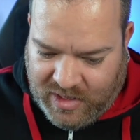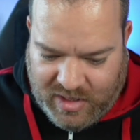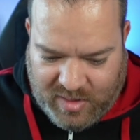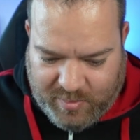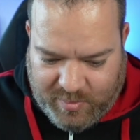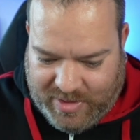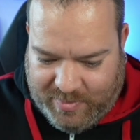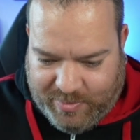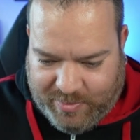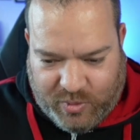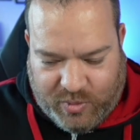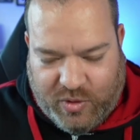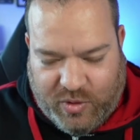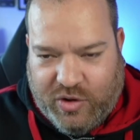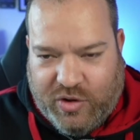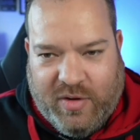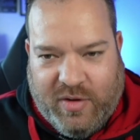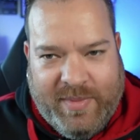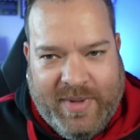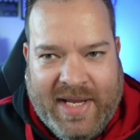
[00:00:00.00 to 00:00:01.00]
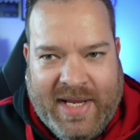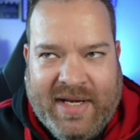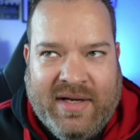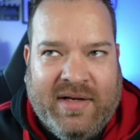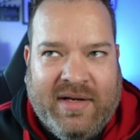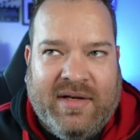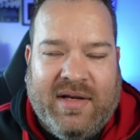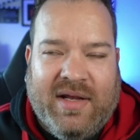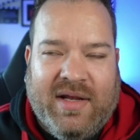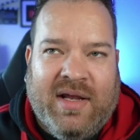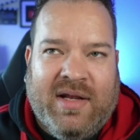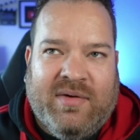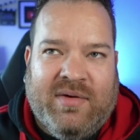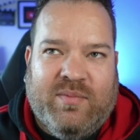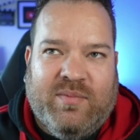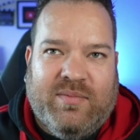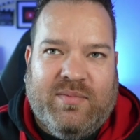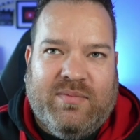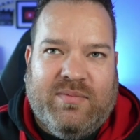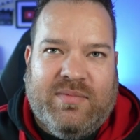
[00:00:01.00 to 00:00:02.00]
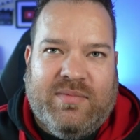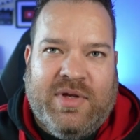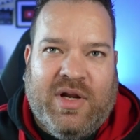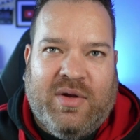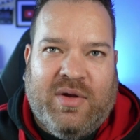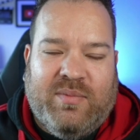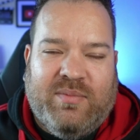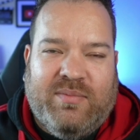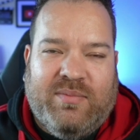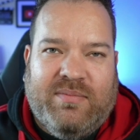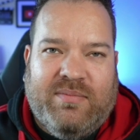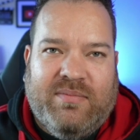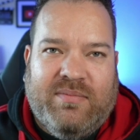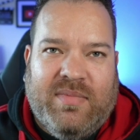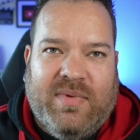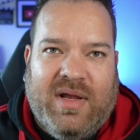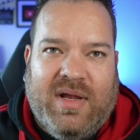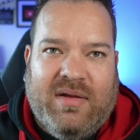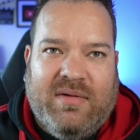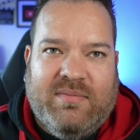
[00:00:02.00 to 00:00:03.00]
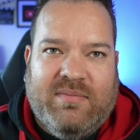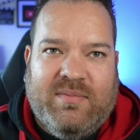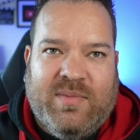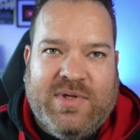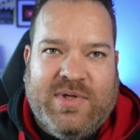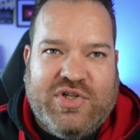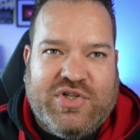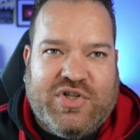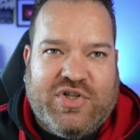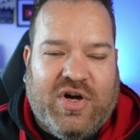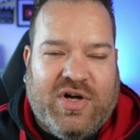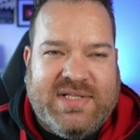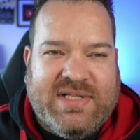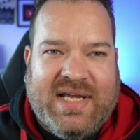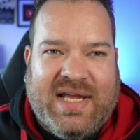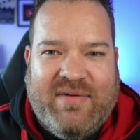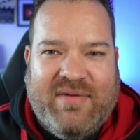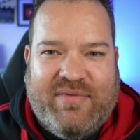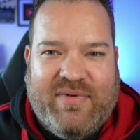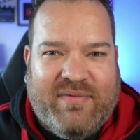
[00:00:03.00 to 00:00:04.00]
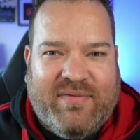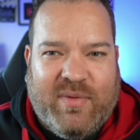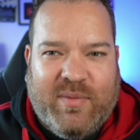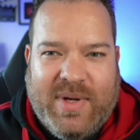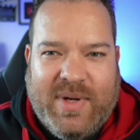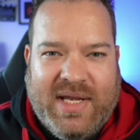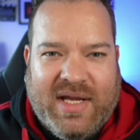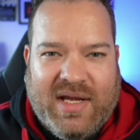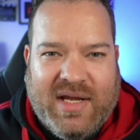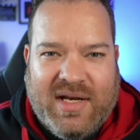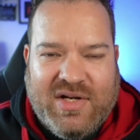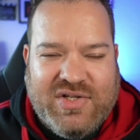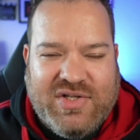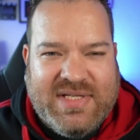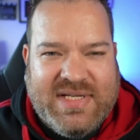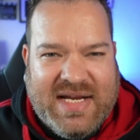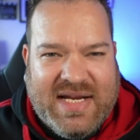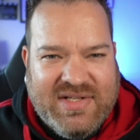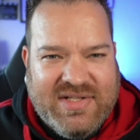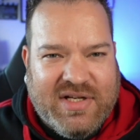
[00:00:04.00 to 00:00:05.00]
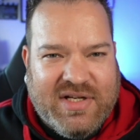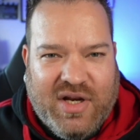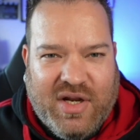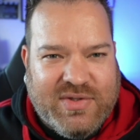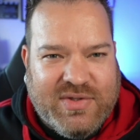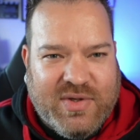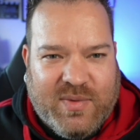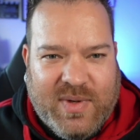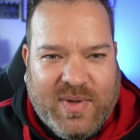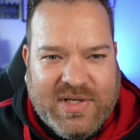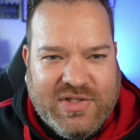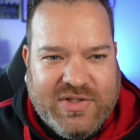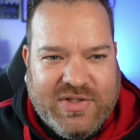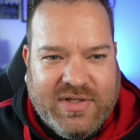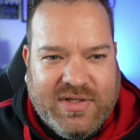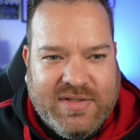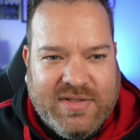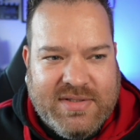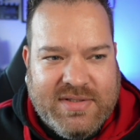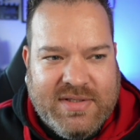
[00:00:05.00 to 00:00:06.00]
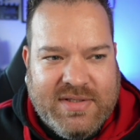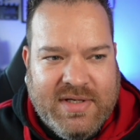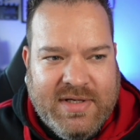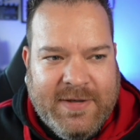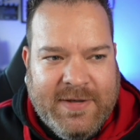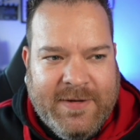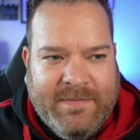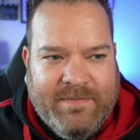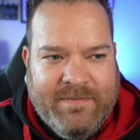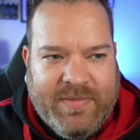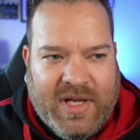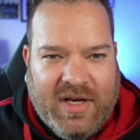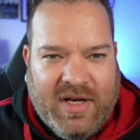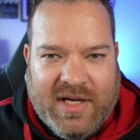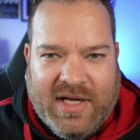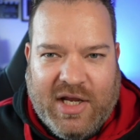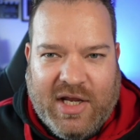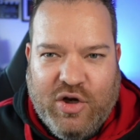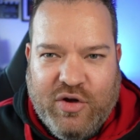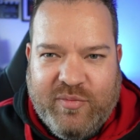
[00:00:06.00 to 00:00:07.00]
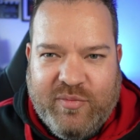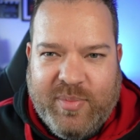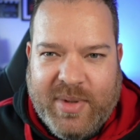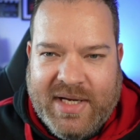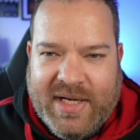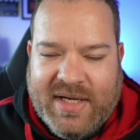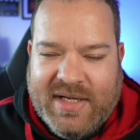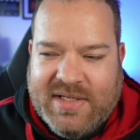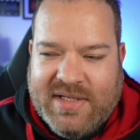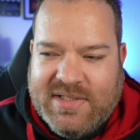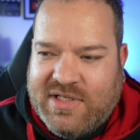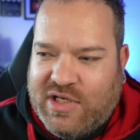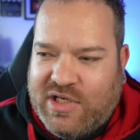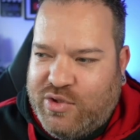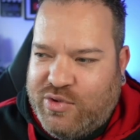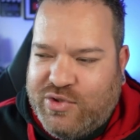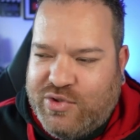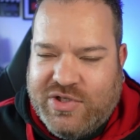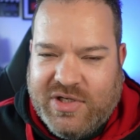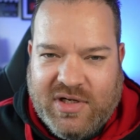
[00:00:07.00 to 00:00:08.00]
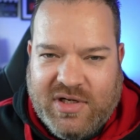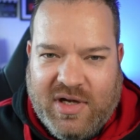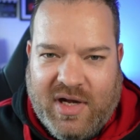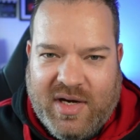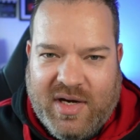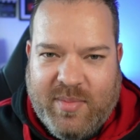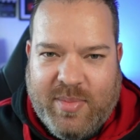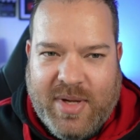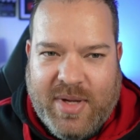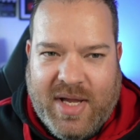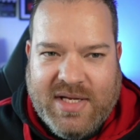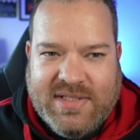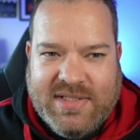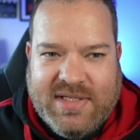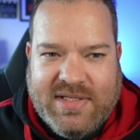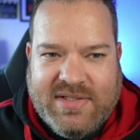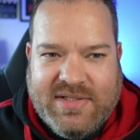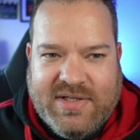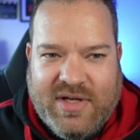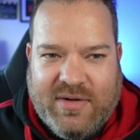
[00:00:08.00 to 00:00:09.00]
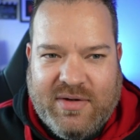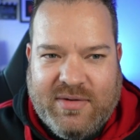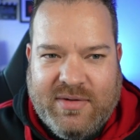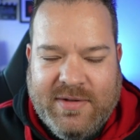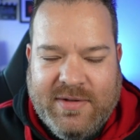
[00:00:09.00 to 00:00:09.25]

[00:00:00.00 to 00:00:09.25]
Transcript: People could come in and you know, we just got together every week and I just answered loads of questions. And like, I love being a solution kind of person. So